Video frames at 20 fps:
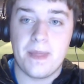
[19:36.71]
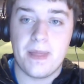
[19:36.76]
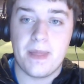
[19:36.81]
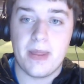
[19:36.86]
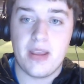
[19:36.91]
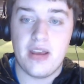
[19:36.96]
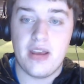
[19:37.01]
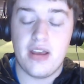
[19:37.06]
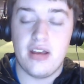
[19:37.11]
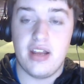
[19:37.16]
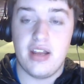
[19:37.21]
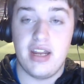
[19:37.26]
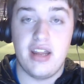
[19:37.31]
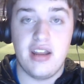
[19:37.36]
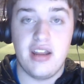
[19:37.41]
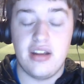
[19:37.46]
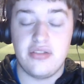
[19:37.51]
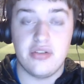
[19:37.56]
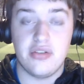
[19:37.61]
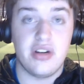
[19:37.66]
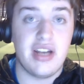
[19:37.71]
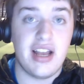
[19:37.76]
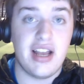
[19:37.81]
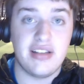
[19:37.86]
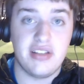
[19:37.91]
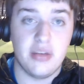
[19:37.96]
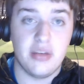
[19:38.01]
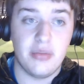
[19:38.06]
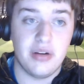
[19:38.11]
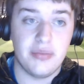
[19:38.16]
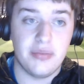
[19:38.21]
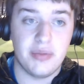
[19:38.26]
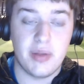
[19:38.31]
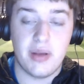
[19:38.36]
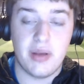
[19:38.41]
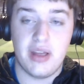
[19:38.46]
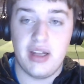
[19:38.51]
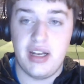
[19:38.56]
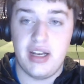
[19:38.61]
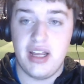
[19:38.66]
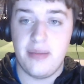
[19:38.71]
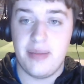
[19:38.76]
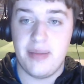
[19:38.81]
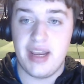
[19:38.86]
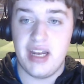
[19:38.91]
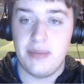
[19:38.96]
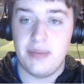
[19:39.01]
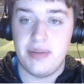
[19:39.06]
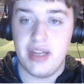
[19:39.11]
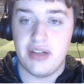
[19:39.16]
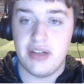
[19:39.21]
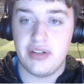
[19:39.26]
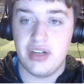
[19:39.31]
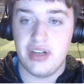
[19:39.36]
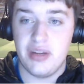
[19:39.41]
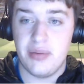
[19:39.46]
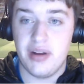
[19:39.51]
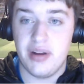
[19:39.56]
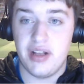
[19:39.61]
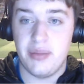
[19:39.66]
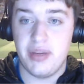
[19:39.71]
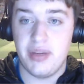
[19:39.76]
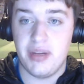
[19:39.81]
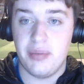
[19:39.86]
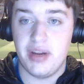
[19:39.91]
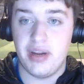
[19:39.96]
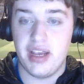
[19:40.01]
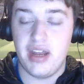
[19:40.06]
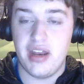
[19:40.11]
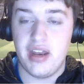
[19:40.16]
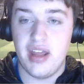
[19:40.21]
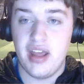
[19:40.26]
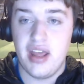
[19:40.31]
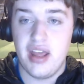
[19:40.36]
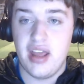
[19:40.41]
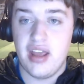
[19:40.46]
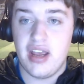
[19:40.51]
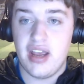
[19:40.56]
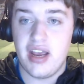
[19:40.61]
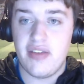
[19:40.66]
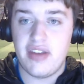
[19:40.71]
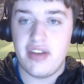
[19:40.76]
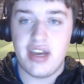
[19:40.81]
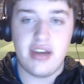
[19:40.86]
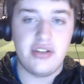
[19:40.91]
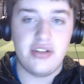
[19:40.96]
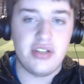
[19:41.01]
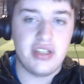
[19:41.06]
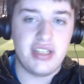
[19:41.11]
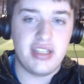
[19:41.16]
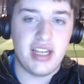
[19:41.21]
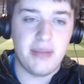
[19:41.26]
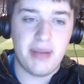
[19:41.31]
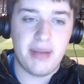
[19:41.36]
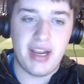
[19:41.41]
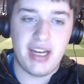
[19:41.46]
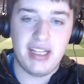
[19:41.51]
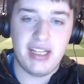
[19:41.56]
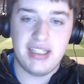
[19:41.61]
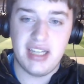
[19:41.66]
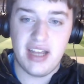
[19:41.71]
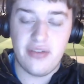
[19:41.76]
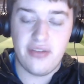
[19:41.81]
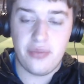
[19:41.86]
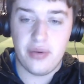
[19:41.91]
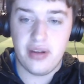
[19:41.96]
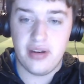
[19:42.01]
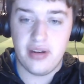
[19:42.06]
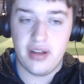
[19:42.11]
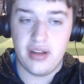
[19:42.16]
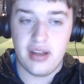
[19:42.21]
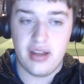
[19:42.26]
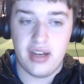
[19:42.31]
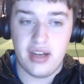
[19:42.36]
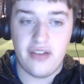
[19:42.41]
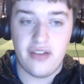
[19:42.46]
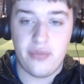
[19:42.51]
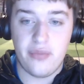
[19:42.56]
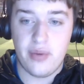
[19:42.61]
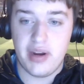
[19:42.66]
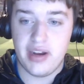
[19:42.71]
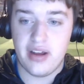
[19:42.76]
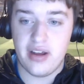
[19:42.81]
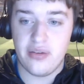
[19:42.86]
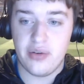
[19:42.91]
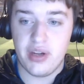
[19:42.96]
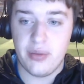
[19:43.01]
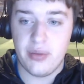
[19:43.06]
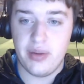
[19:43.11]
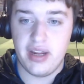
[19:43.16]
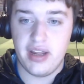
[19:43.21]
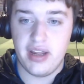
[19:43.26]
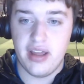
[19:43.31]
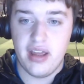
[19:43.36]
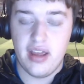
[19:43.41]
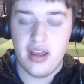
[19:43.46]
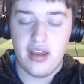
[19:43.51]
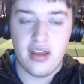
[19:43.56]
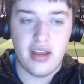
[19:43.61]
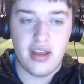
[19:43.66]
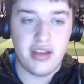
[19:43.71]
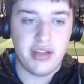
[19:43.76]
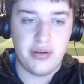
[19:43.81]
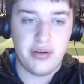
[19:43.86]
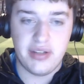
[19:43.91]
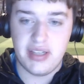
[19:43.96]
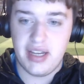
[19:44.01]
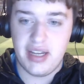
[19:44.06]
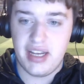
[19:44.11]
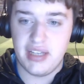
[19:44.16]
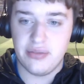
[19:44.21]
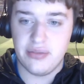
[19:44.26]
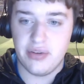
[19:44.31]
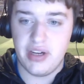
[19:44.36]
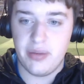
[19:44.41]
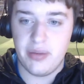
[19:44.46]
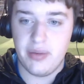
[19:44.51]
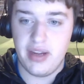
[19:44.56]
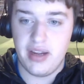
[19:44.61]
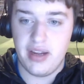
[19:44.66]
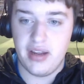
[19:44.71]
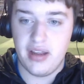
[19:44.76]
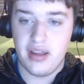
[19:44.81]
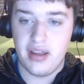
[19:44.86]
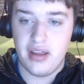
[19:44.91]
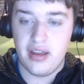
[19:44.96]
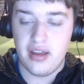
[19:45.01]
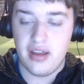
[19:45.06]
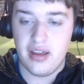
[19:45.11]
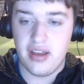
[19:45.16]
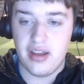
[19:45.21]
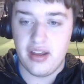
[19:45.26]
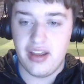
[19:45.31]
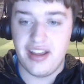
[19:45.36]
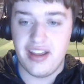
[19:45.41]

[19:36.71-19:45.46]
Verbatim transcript: uh, it, during last summer. Uh, Leon Bailey potentially a player that we could bring in. Uh, the Danish Yid saying Bailey's left wing, uh, left wing, not right wing. Uh, Yuna saying he's right wing. Uh,